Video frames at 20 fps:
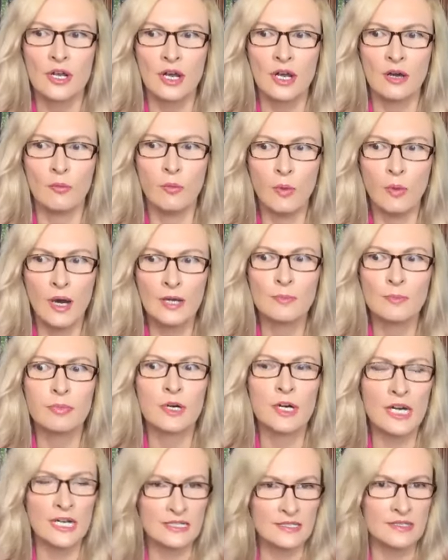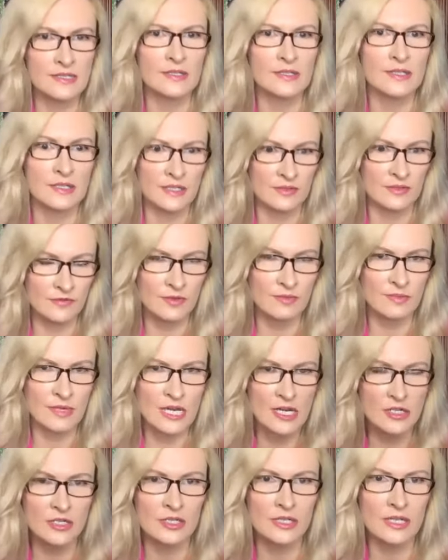uh, one processes
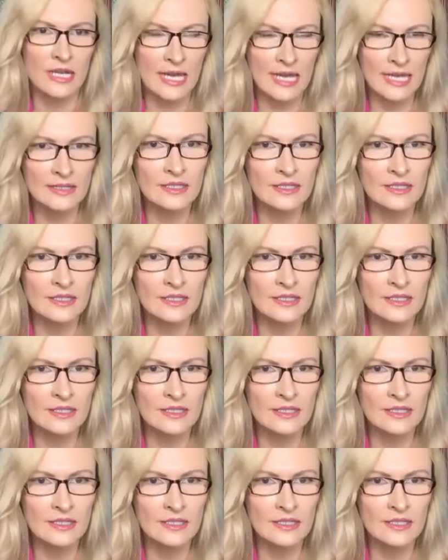information and